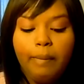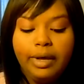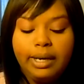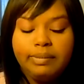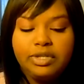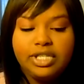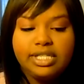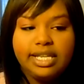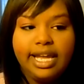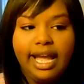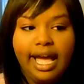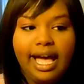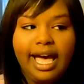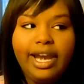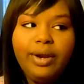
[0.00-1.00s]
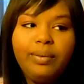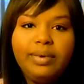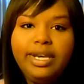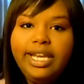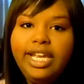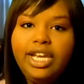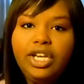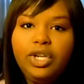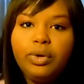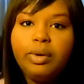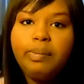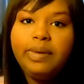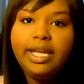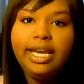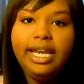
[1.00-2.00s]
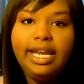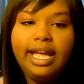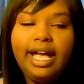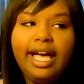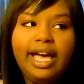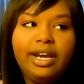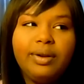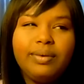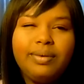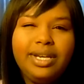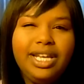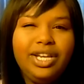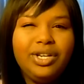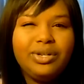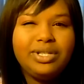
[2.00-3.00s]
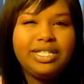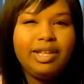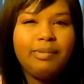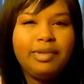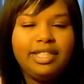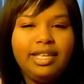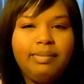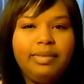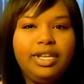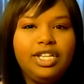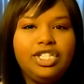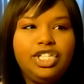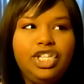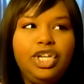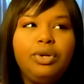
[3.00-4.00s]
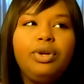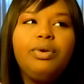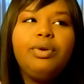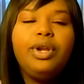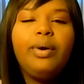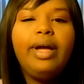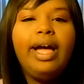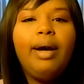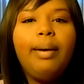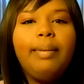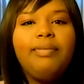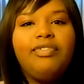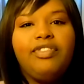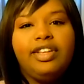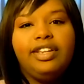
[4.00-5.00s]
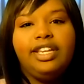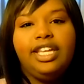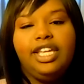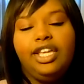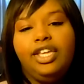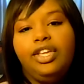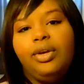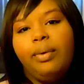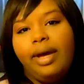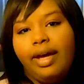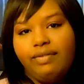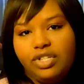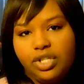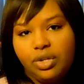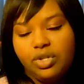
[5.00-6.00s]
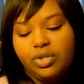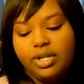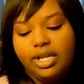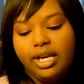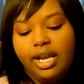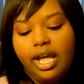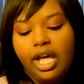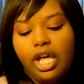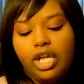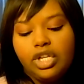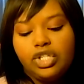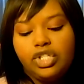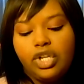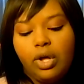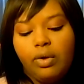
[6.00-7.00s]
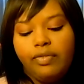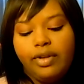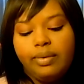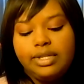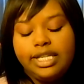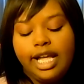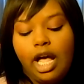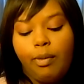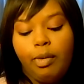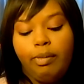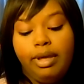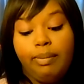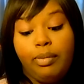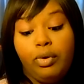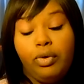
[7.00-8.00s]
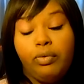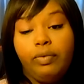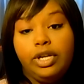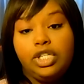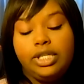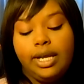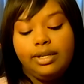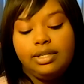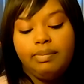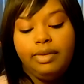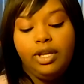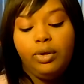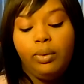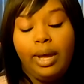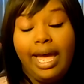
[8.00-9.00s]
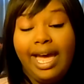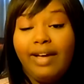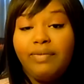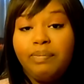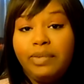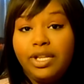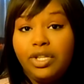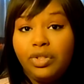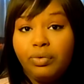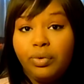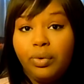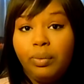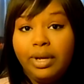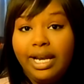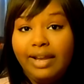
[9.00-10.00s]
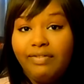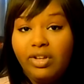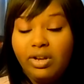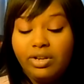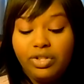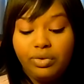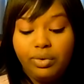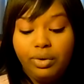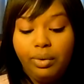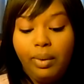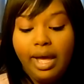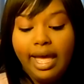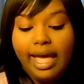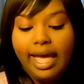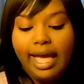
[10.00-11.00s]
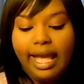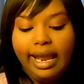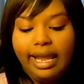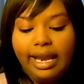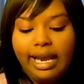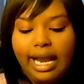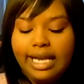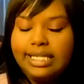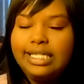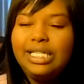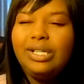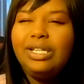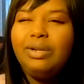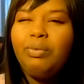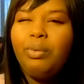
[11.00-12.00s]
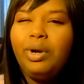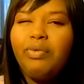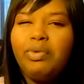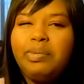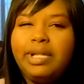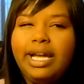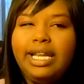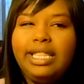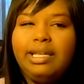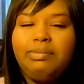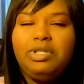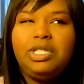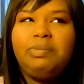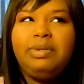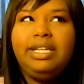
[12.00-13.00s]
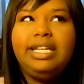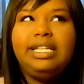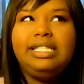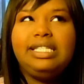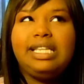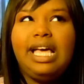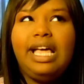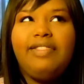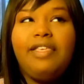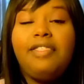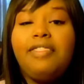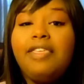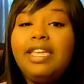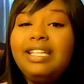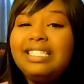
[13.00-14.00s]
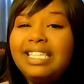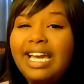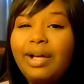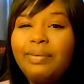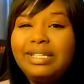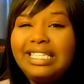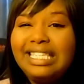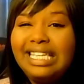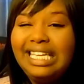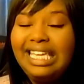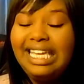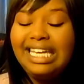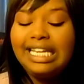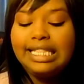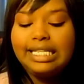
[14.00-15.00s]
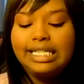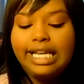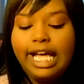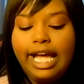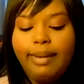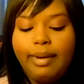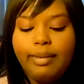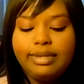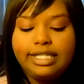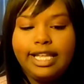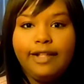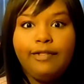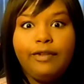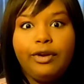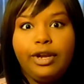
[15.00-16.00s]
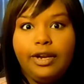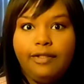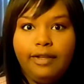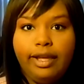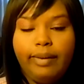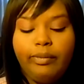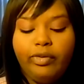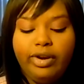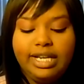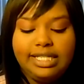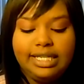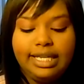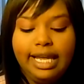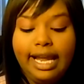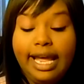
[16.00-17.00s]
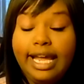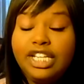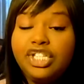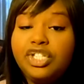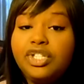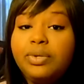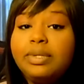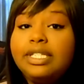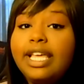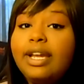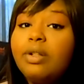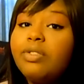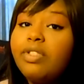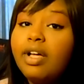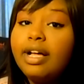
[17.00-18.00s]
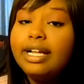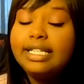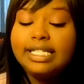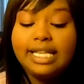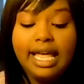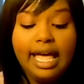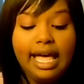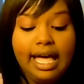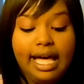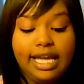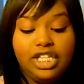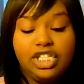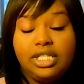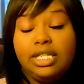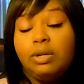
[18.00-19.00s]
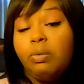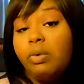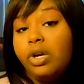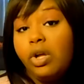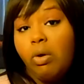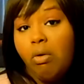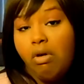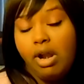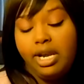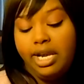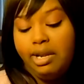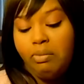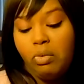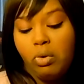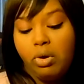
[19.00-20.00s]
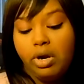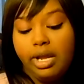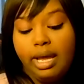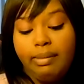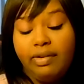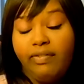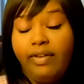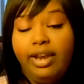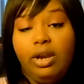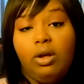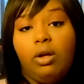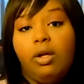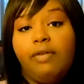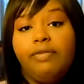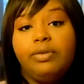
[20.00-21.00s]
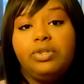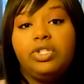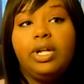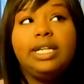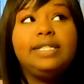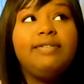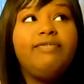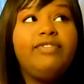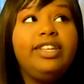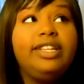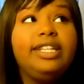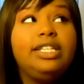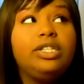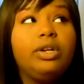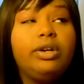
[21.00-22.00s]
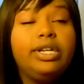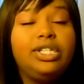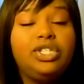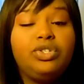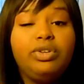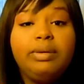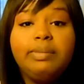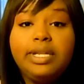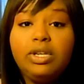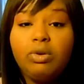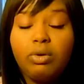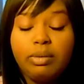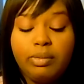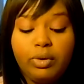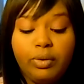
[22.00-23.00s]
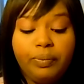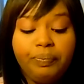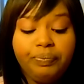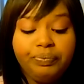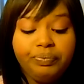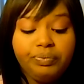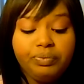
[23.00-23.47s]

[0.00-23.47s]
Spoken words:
But I'm just like, I don't need your pity. I don't need your sympathy because you don't know how I'm feeling. You have children. So there was a couple people who reached out to me who have been through what I've gone through. And I still didn't want to reply to them just because the things that I was thinking at the time, I was like, they're going to think I'm crazy. Like I had suicidal thoughts. I just didn't want to go on anymore. Come to find out, all of those thoughts and feelings are extremely normal.